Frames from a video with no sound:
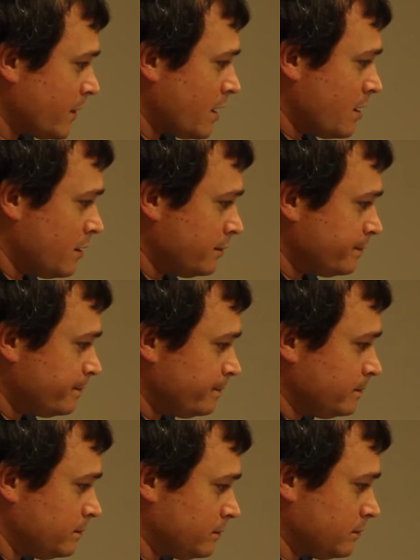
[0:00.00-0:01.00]

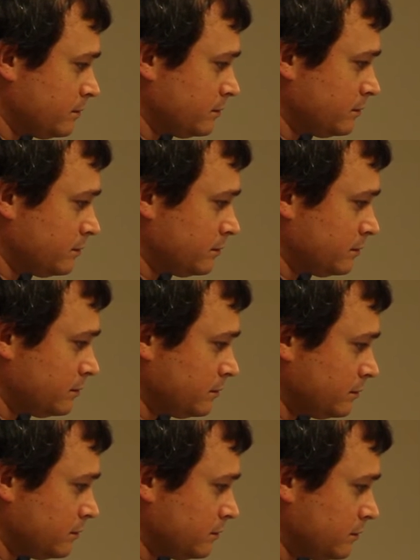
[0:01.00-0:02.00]

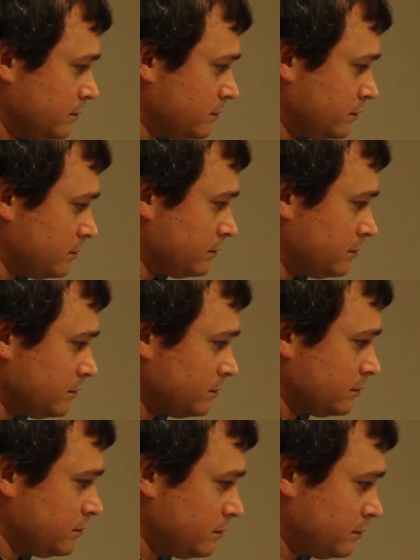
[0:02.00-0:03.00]

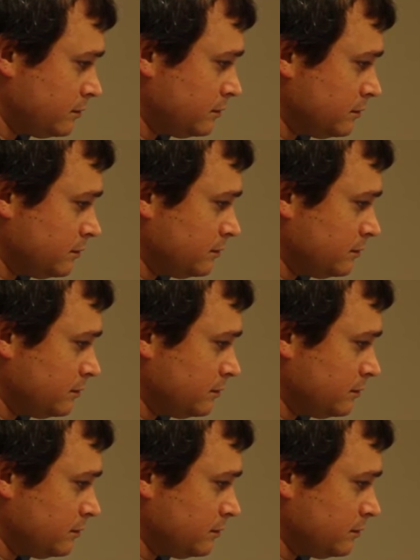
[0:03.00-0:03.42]
No one is speaking in this clip.